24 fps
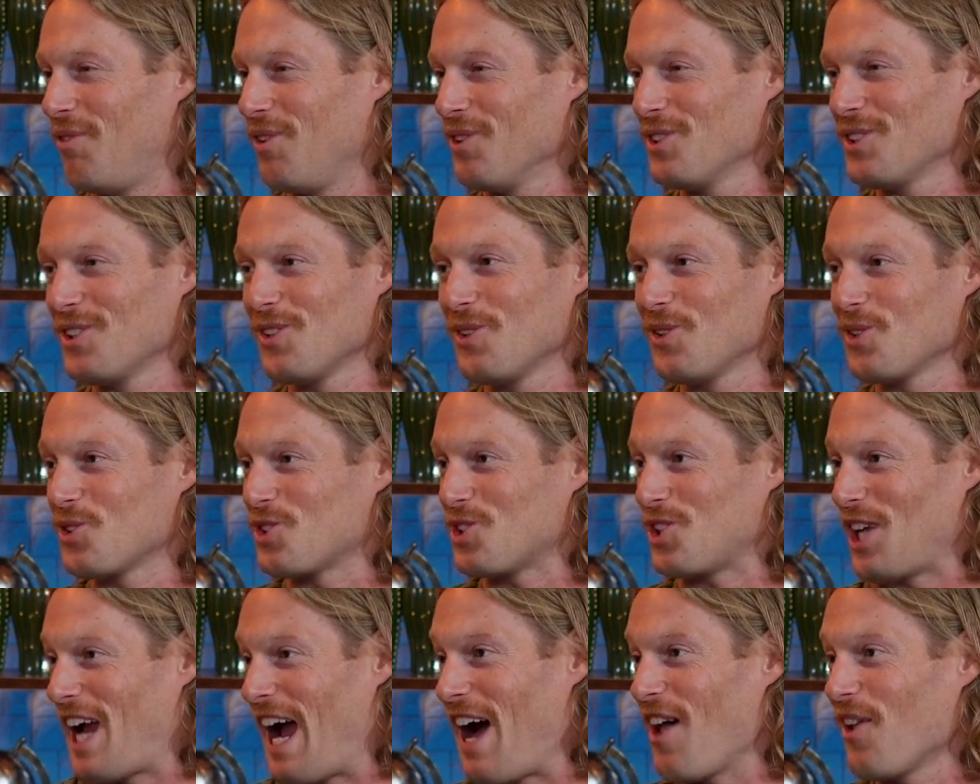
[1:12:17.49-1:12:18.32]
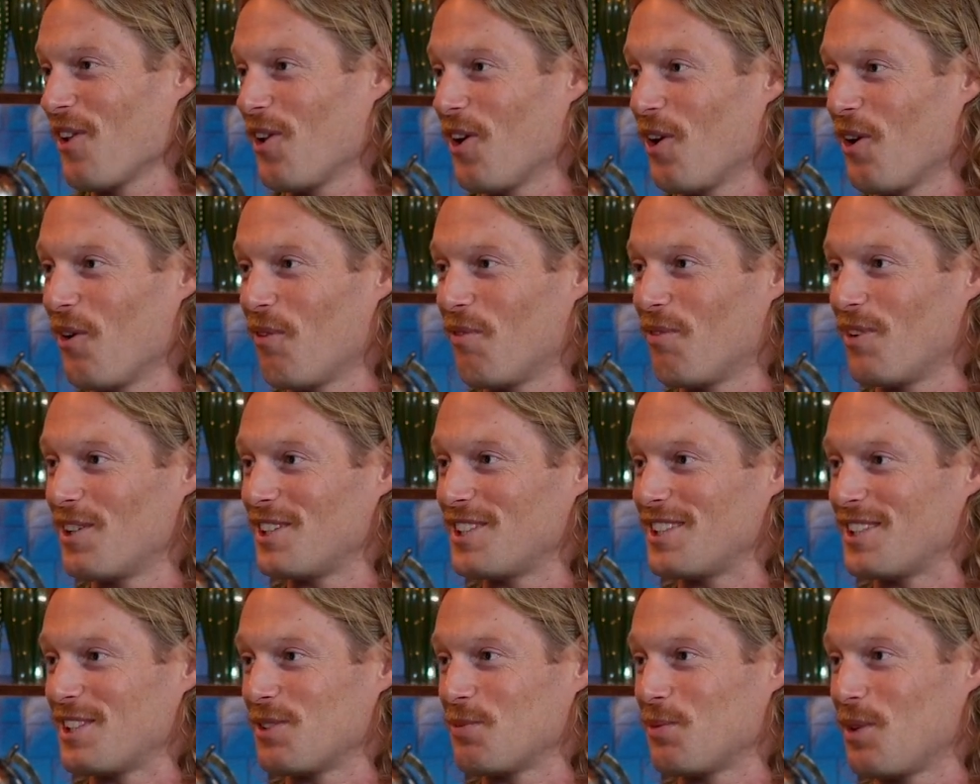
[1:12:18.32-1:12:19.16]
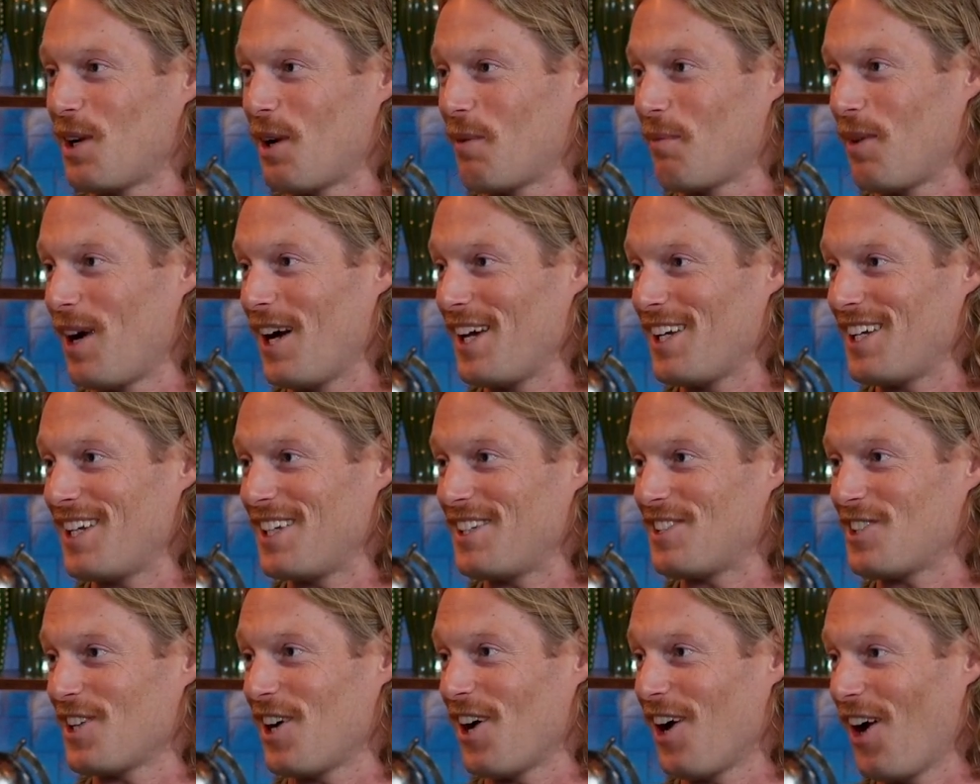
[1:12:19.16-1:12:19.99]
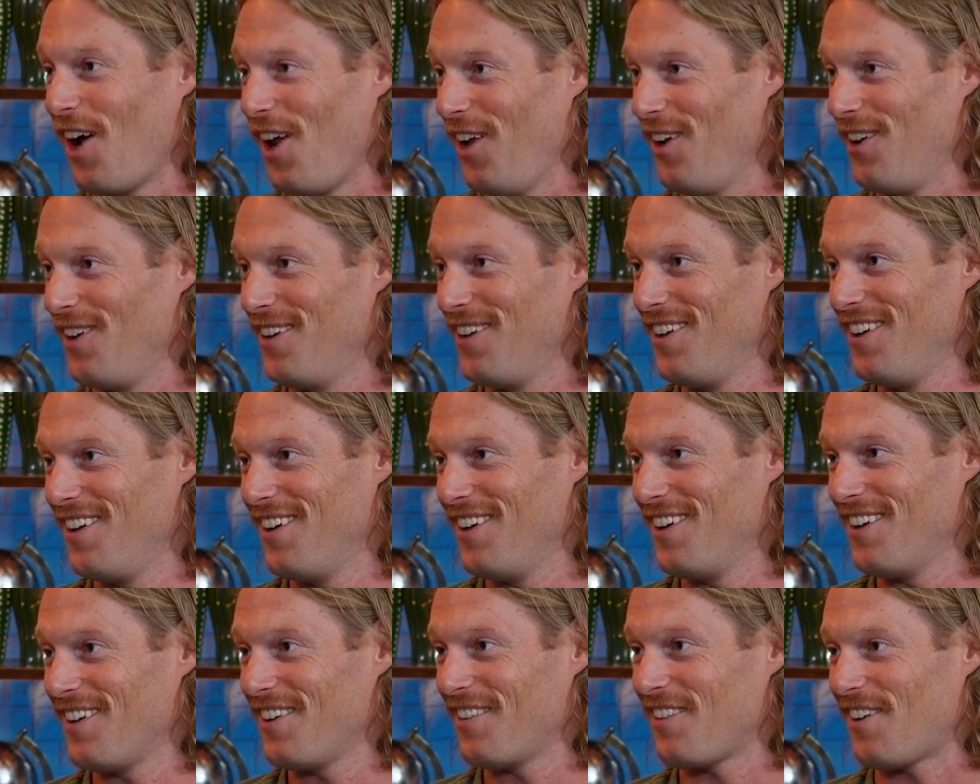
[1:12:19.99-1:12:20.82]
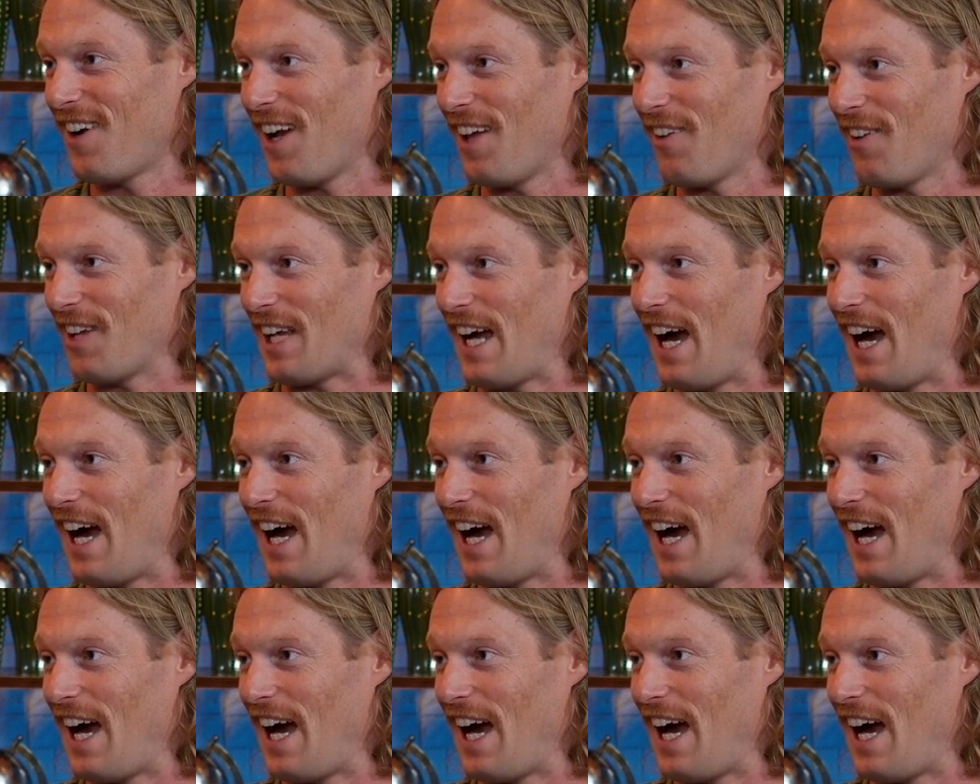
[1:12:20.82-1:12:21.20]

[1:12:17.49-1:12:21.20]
feels a little shallow versus when I'm hiking to hunt, right?